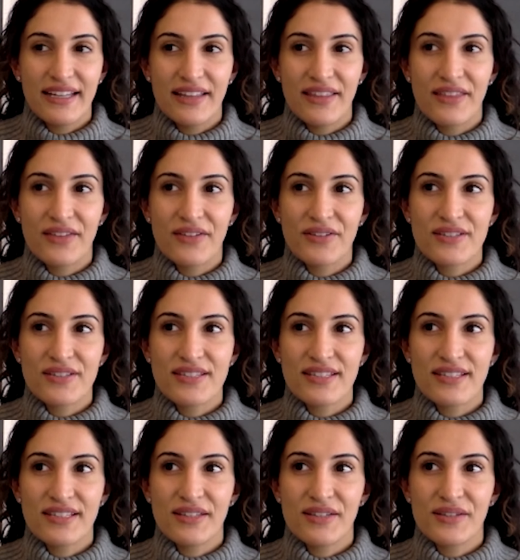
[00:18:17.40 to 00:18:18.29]
there's
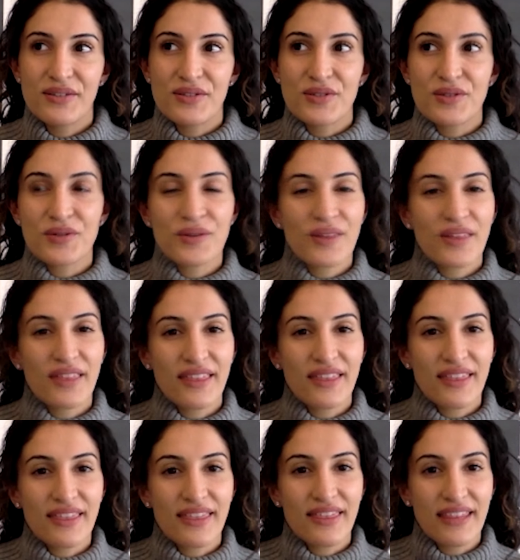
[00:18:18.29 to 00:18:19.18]

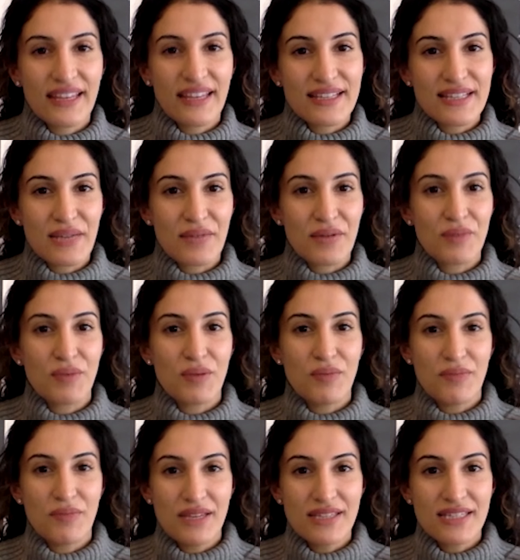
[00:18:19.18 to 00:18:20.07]
certain things that would be
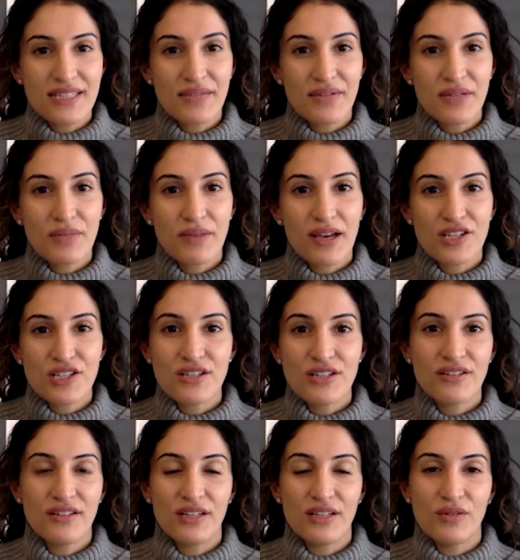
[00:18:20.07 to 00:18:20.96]
missed, I would
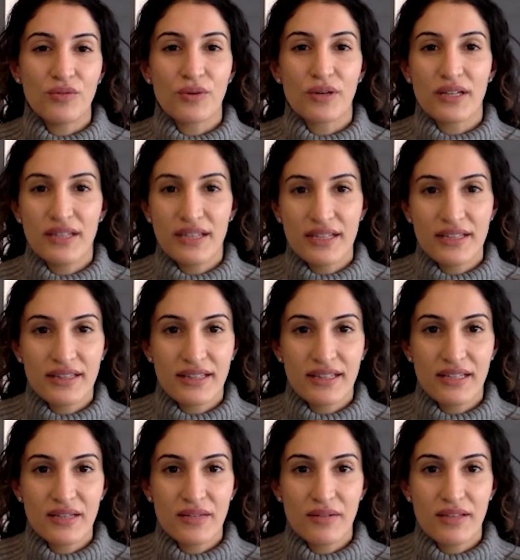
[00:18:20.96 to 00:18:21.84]
imagine, and working
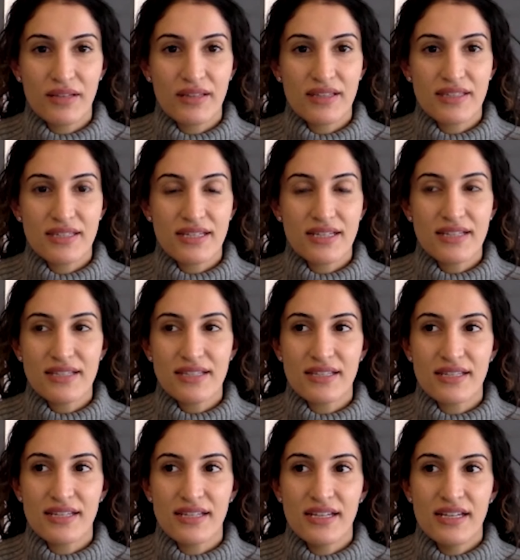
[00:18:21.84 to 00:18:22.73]
in the States.
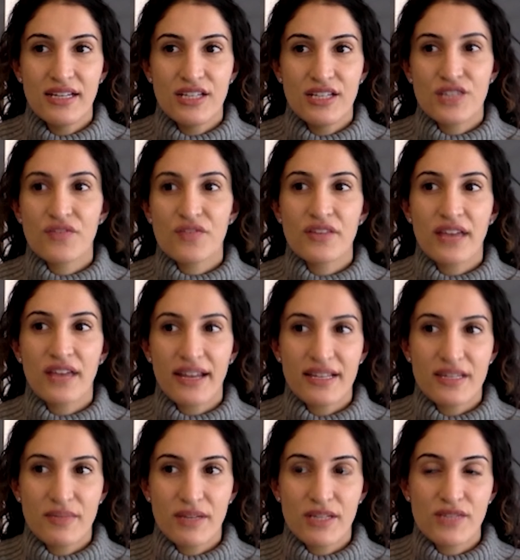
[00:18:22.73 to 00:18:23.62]
And just for that
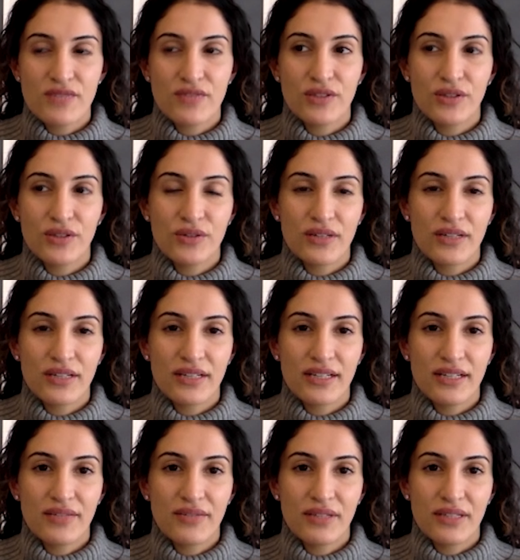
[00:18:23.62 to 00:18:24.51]
aspect of alone,
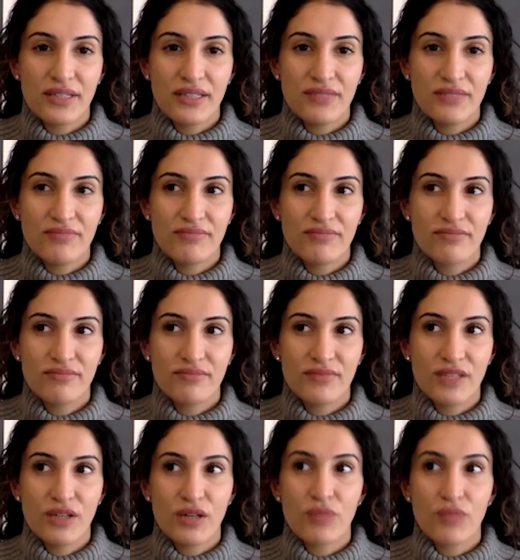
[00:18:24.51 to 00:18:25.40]
I really
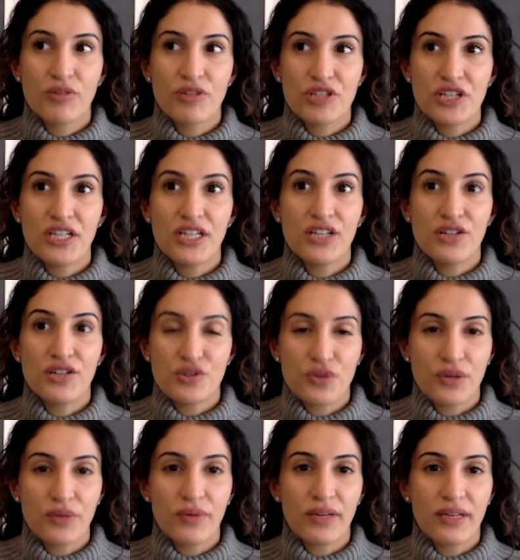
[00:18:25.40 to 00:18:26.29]
appreciate and
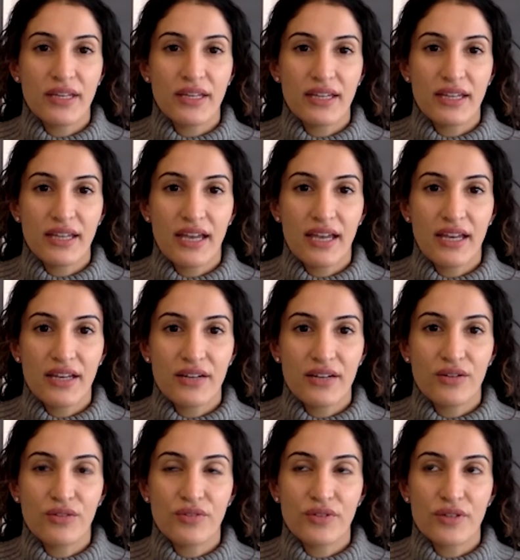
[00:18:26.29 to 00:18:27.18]
enjoy working in
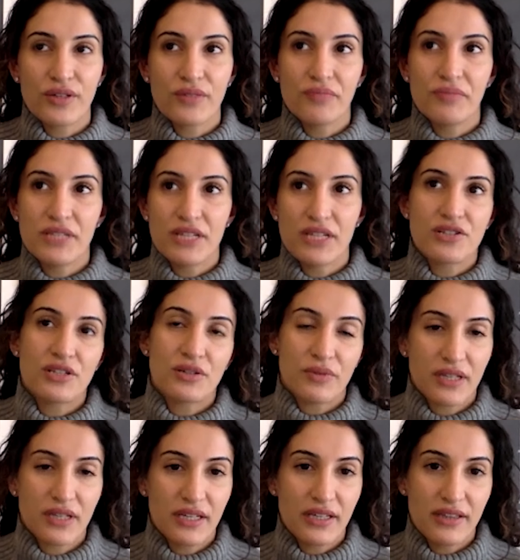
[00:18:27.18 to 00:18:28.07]
Canada over potentially
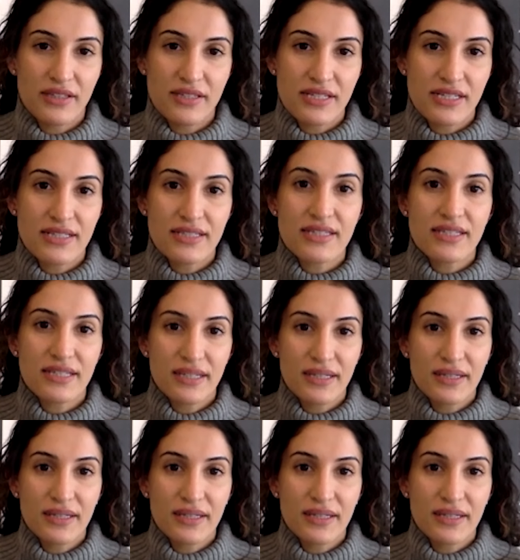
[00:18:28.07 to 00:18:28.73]
working in the States.